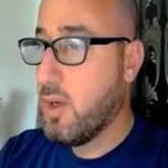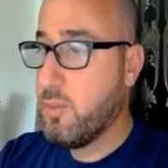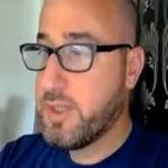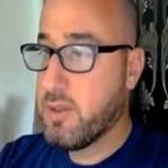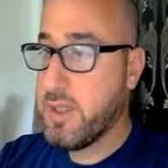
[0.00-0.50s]

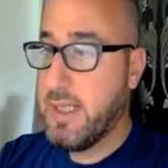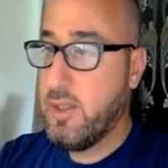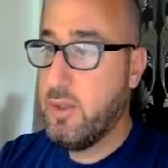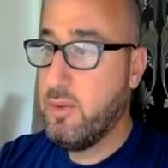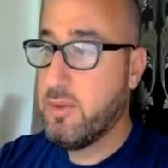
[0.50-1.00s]
we're gonna
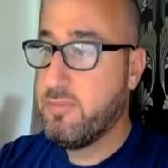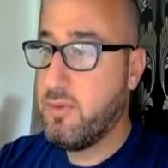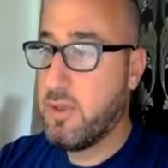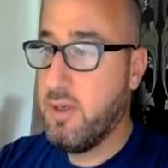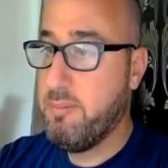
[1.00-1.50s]
look
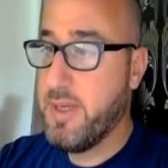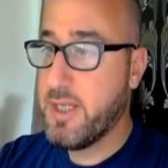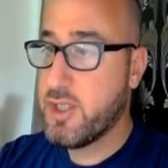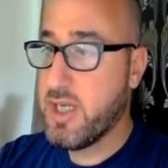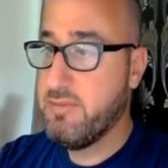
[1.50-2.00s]
for bearish